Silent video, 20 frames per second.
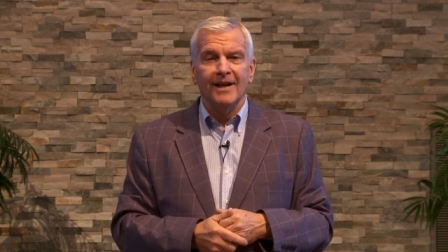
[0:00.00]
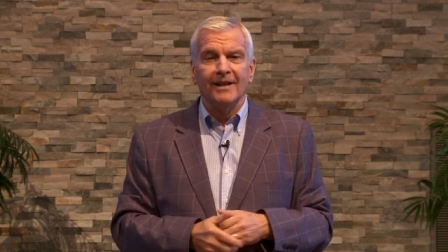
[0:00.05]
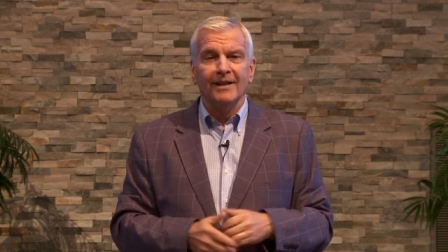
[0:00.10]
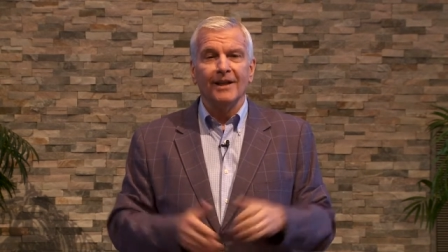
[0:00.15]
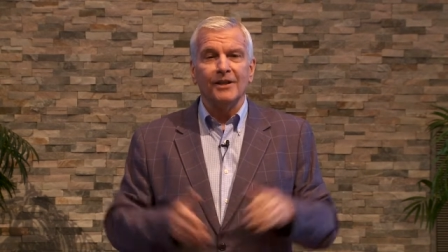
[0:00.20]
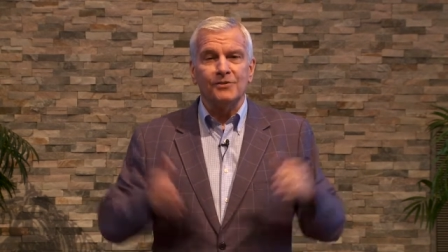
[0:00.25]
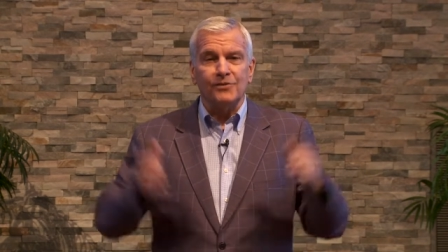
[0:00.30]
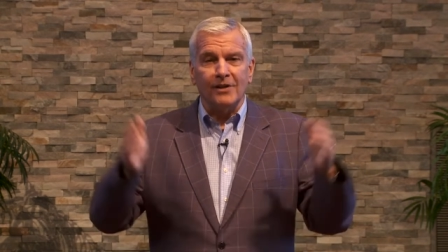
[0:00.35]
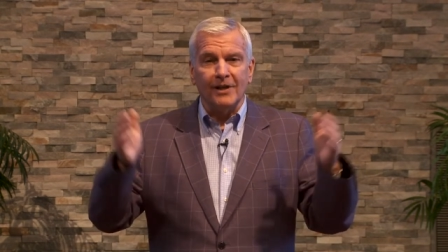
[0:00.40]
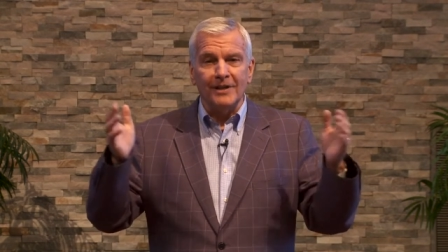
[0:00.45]

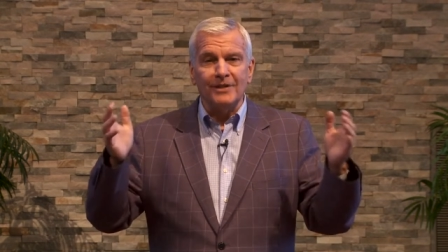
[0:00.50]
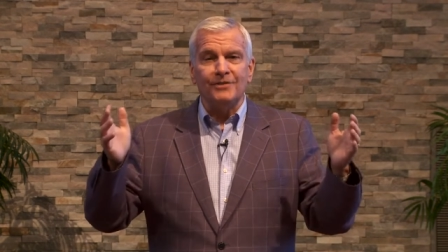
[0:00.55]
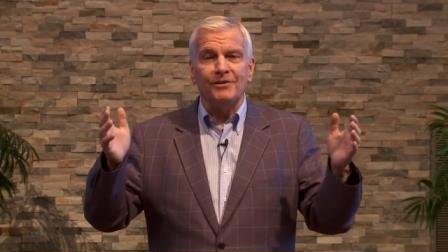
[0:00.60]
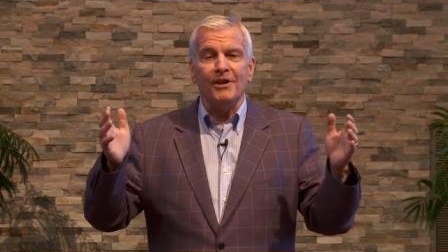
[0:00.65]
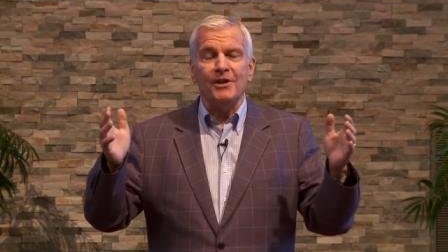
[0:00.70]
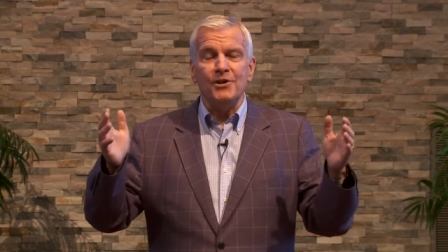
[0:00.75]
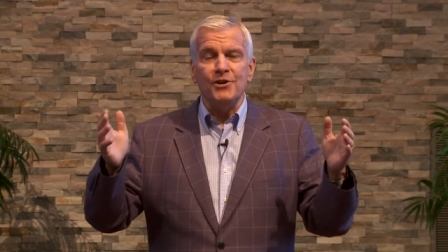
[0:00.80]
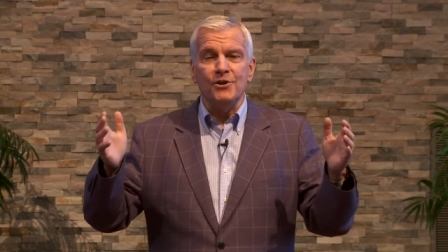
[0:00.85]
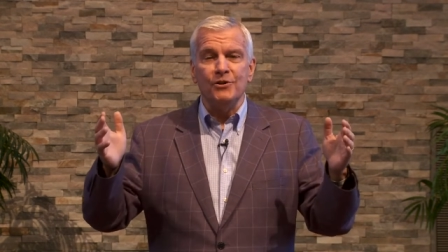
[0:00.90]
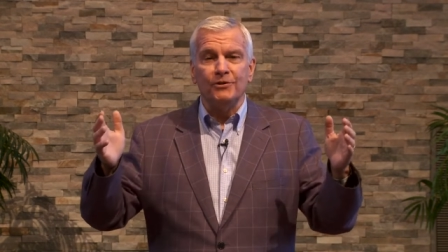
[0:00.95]
Let's
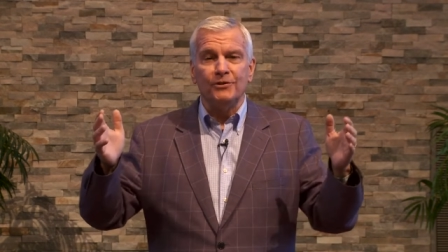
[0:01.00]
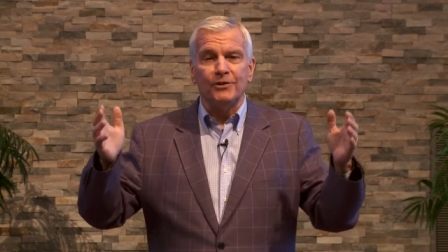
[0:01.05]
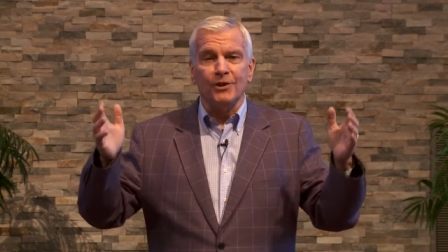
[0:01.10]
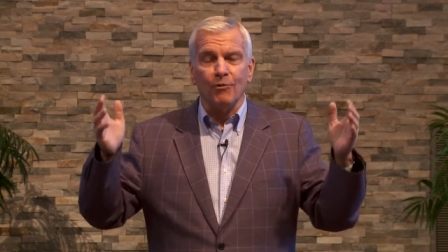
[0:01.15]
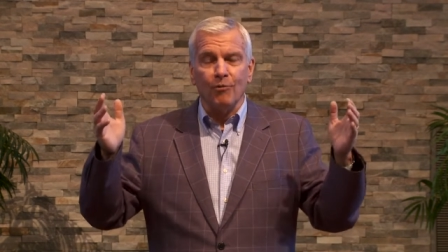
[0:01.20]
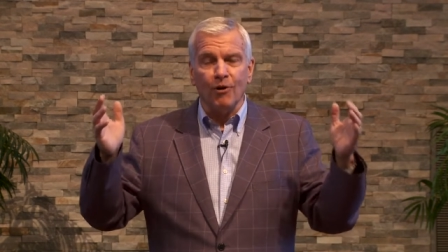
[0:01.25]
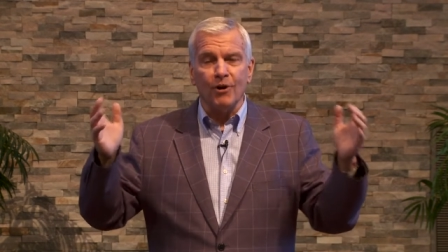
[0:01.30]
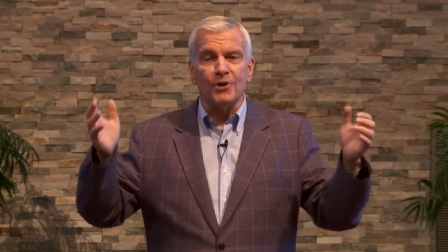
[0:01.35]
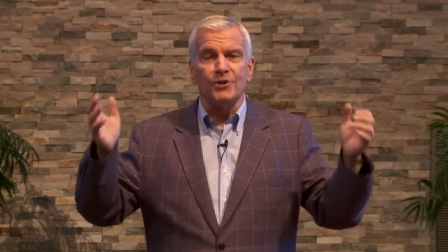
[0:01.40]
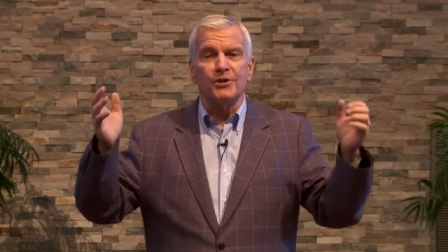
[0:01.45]
continue to
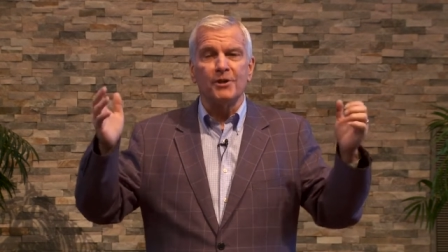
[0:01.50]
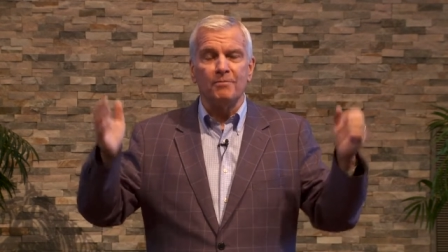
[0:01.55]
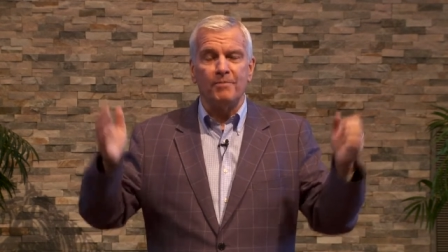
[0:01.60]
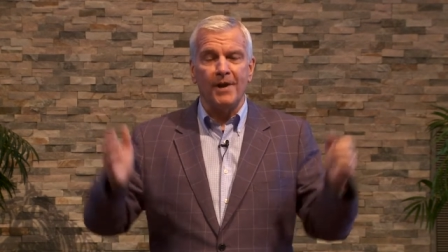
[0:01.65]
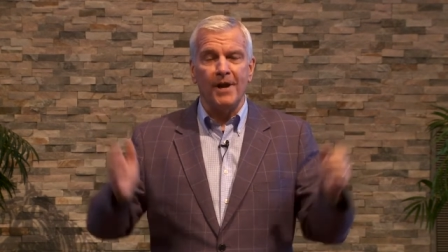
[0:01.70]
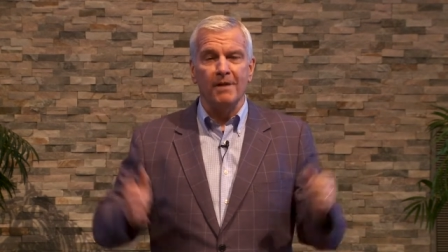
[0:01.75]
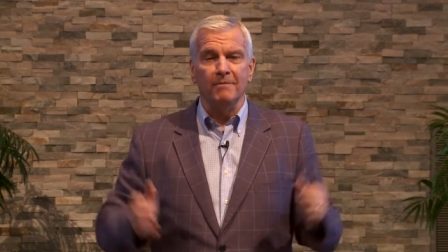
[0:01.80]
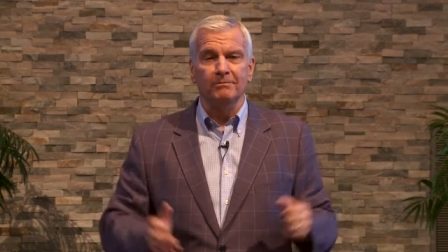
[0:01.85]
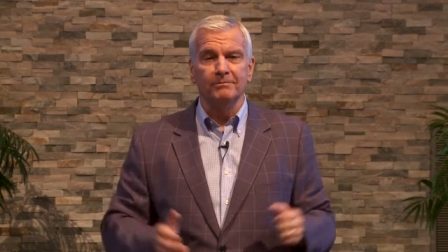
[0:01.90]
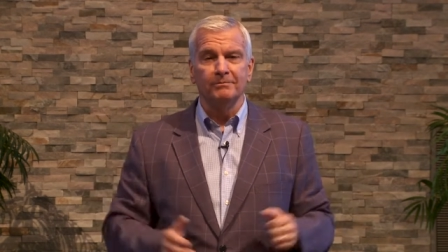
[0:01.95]
worship
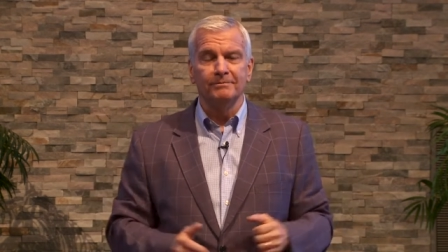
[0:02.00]
him.